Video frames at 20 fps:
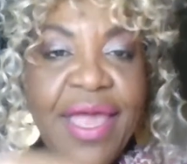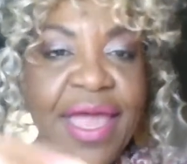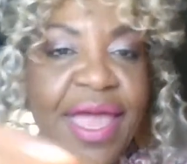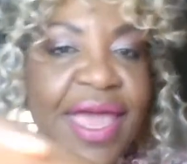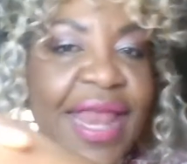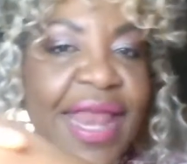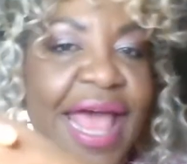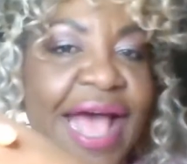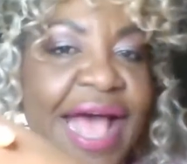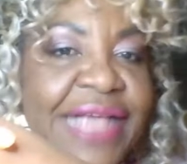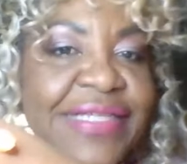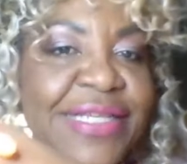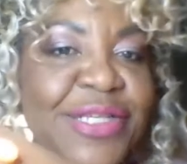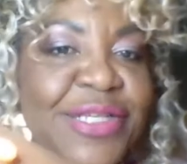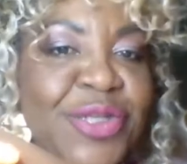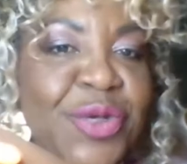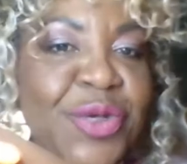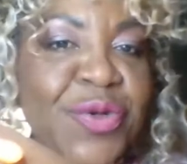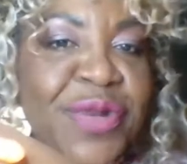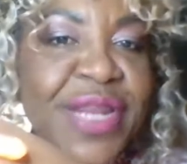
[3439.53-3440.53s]
It has this
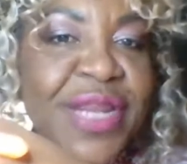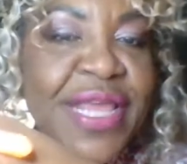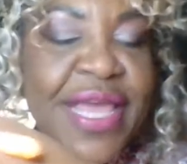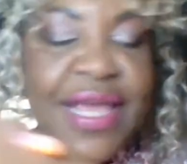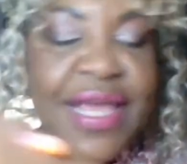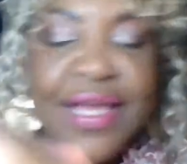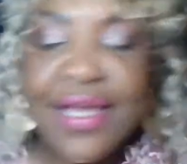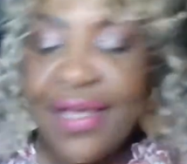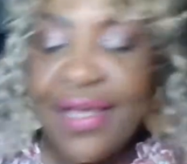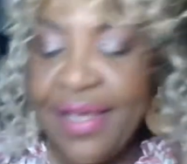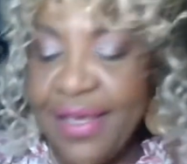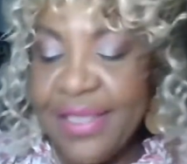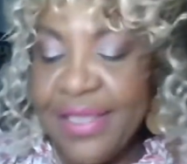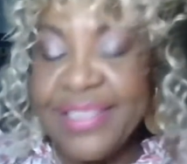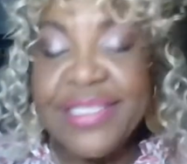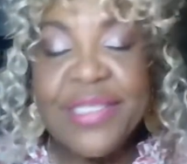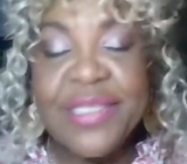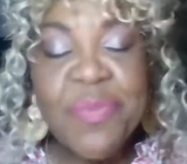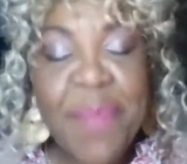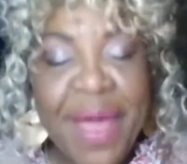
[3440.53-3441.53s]
unique
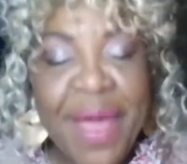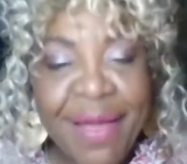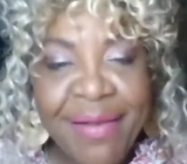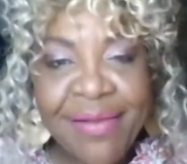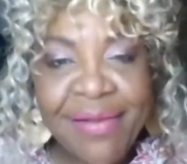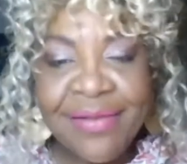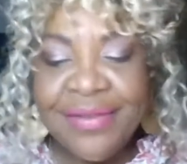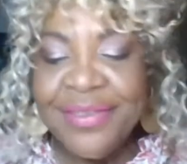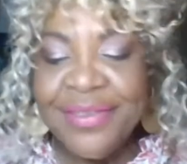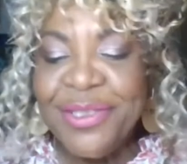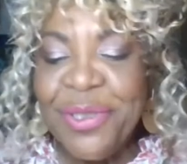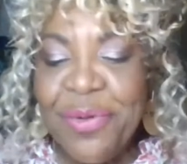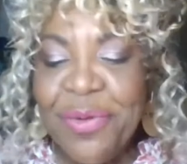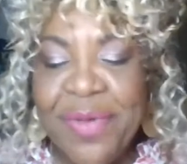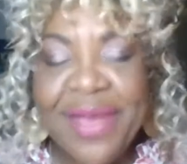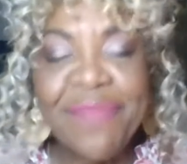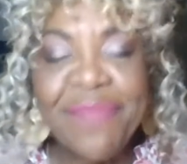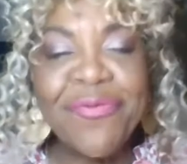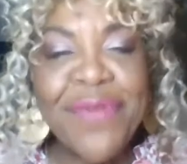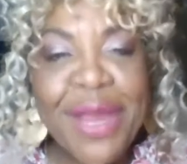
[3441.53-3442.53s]
smell to
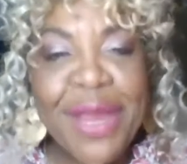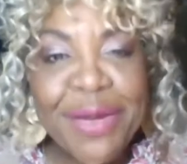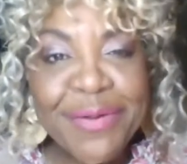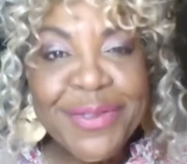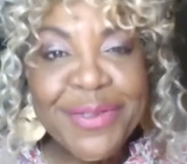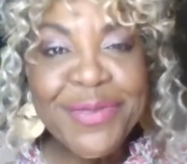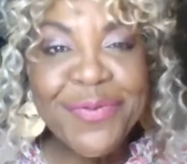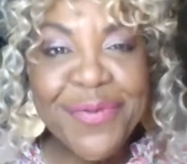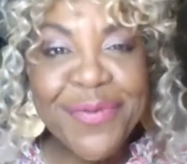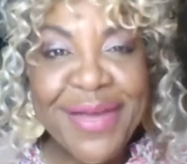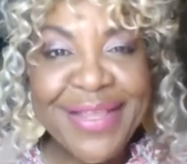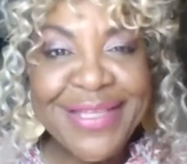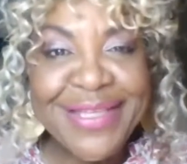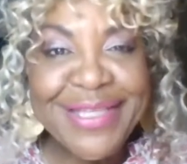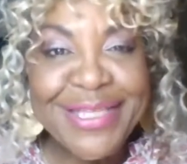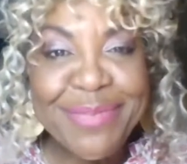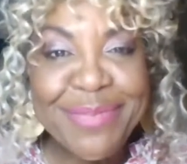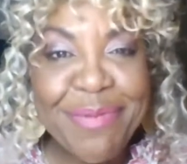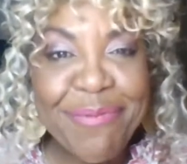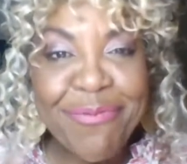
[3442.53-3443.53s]
it, fragrance free. This
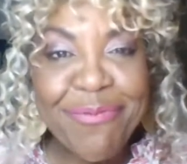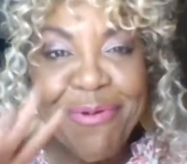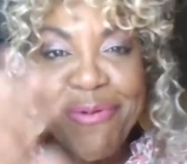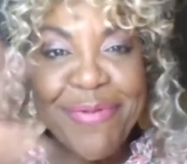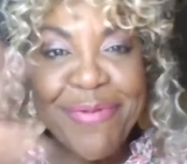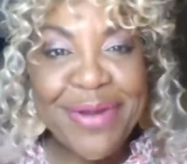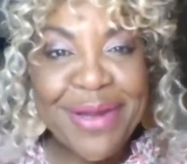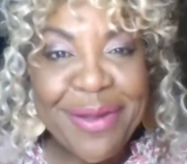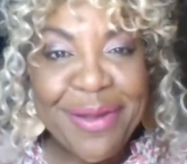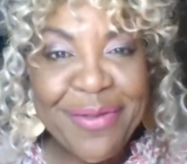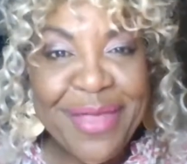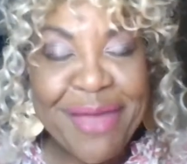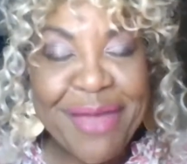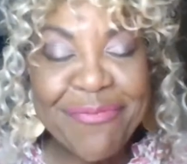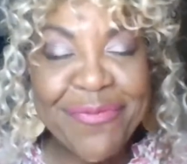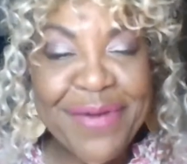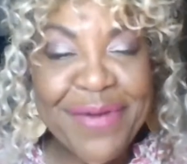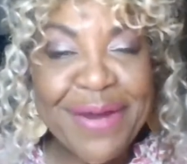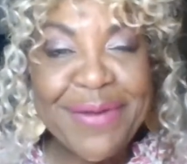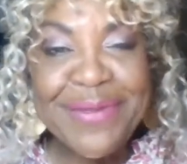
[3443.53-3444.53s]
is before we knew that
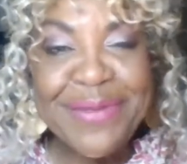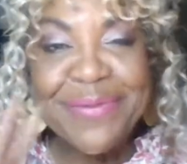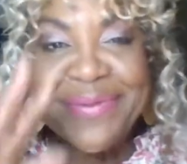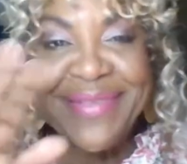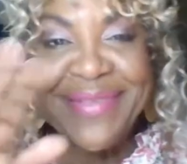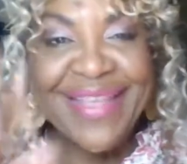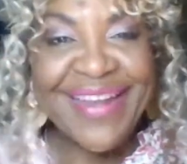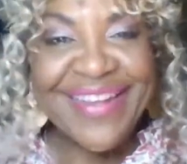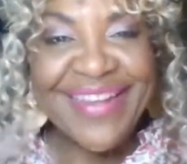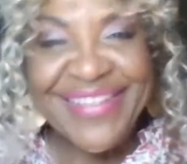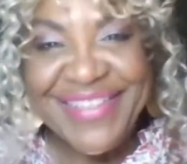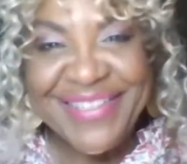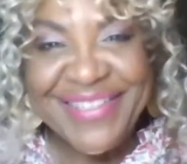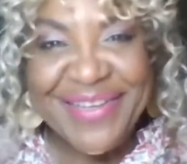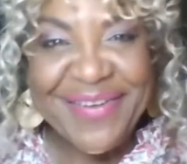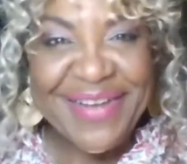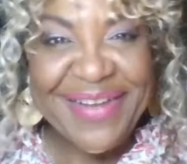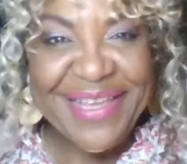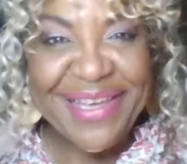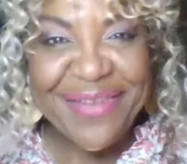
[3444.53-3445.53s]
fragrance was not
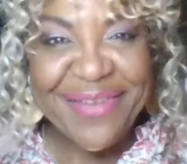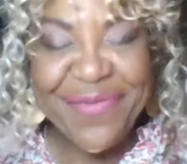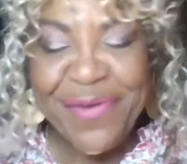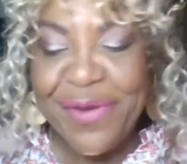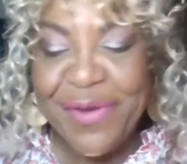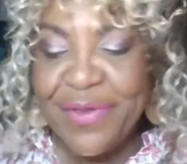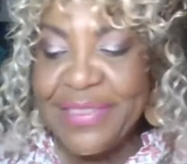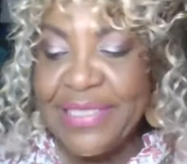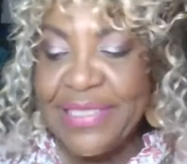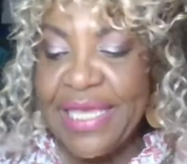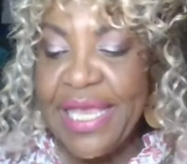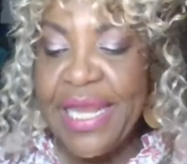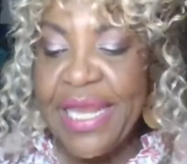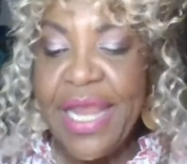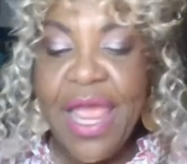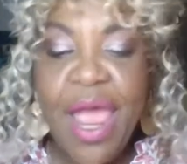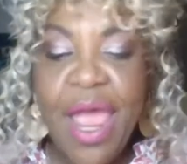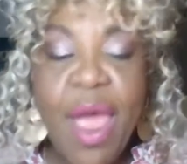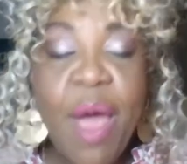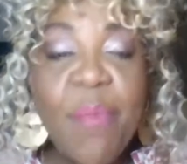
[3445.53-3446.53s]
necessarily good for your skin,
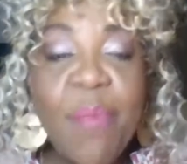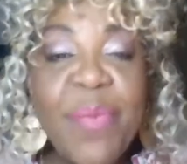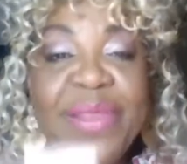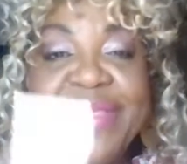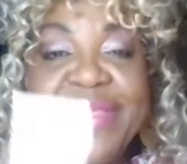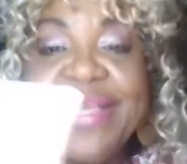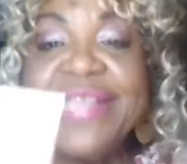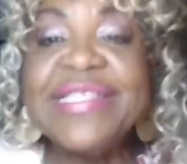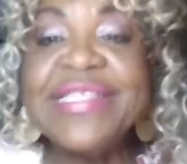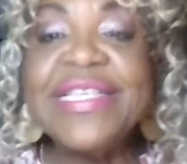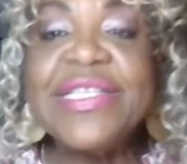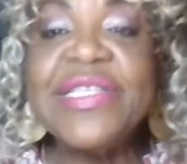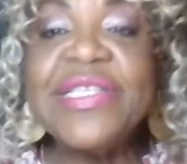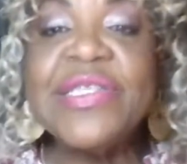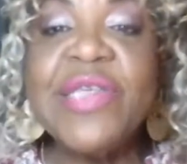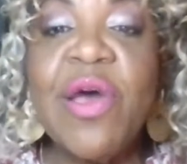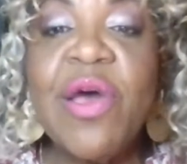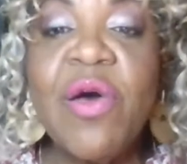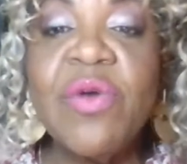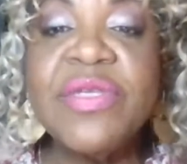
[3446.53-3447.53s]
but this is
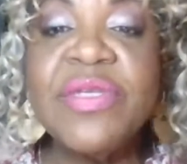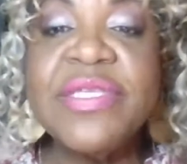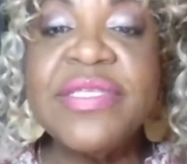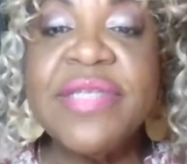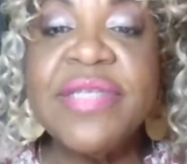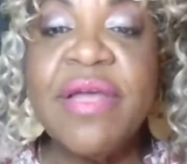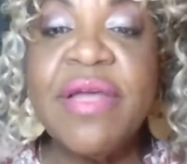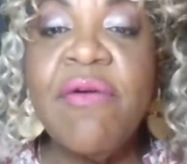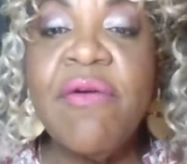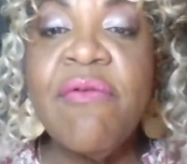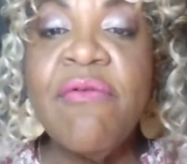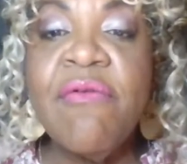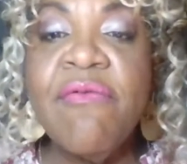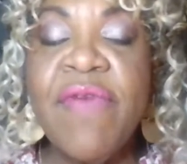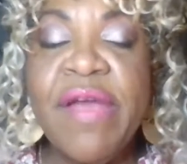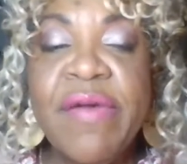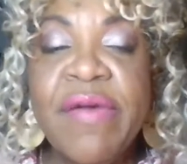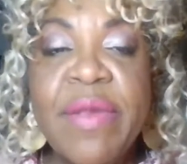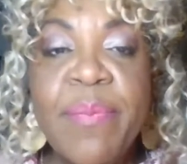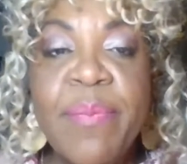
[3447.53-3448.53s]
so still
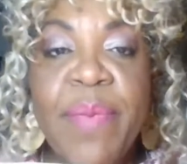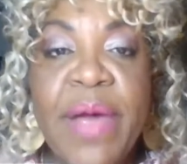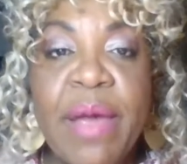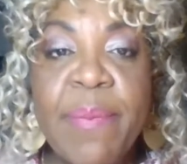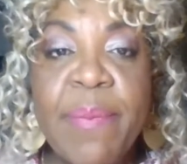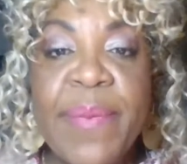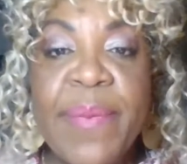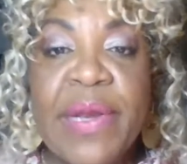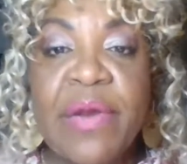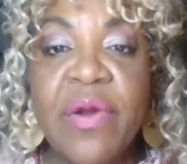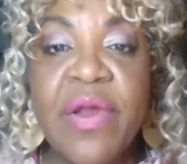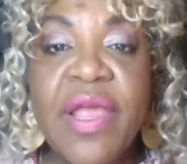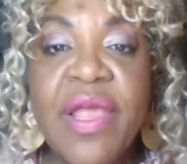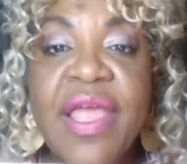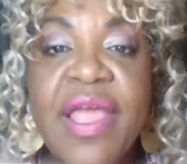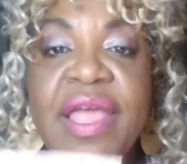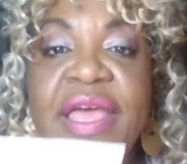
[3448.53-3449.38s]
very popular.